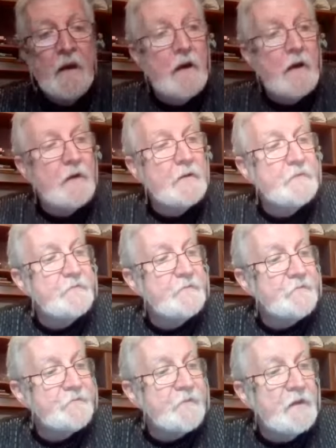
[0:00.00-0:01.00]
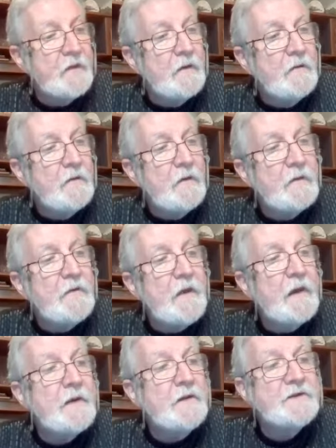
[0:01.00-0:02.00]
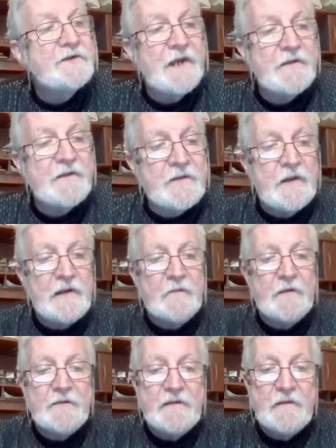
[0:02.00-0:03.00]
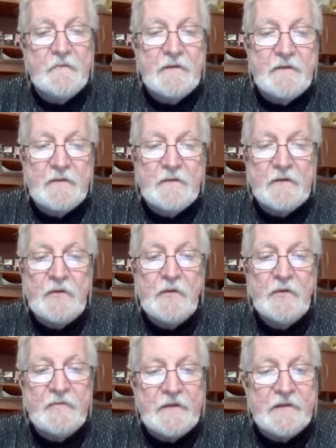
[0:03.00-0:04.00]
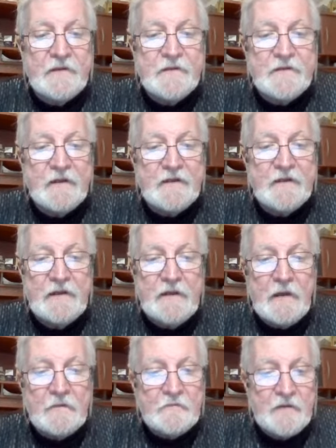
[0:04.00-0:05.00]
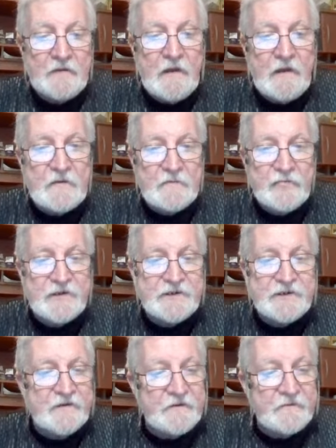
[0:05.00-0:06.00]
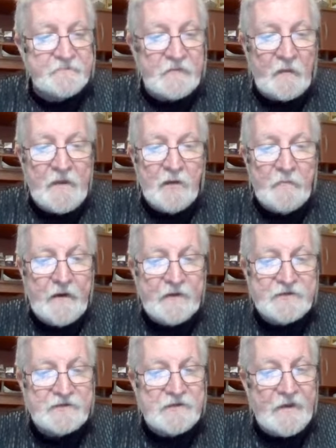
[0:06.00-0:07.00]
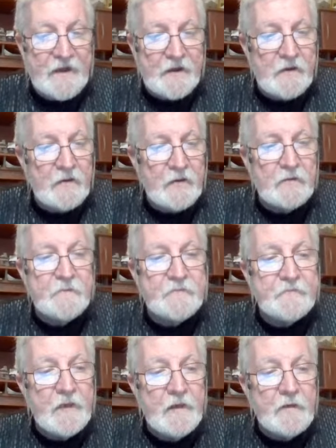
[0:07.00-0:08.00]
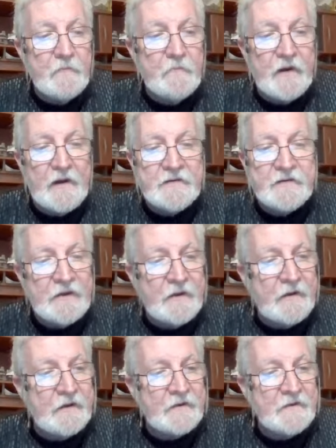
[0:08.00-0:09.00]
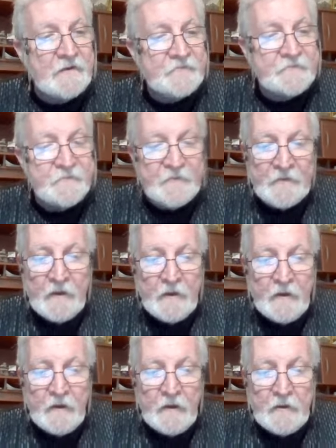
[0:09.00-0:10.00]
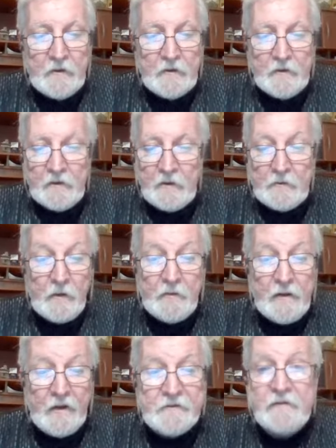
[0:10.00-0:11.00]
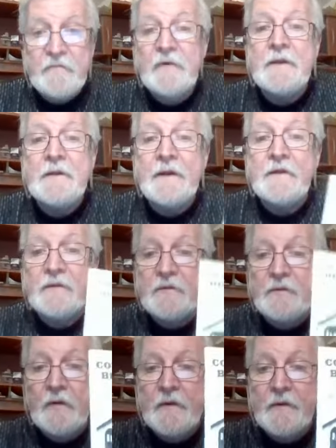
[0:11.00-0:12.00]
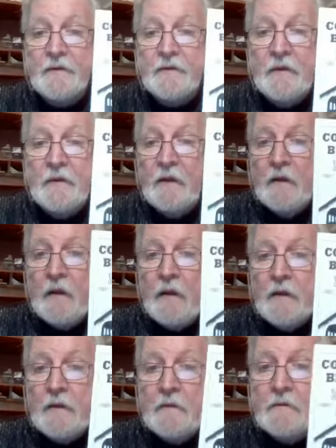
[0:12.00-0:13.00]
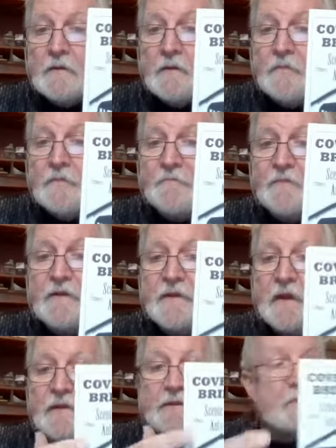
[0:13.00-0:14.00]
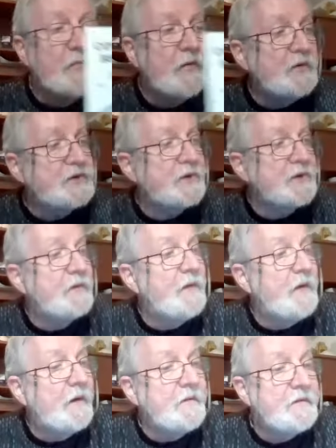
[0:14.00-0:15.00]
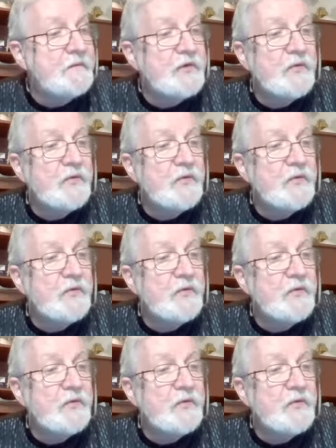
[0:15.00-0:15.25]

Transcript: Had a good chance to talk about some of the cool things that they see with covered bridges, mail pouch tobacco, barn signs, all kinds of really nice stories. And besides the brochure, we also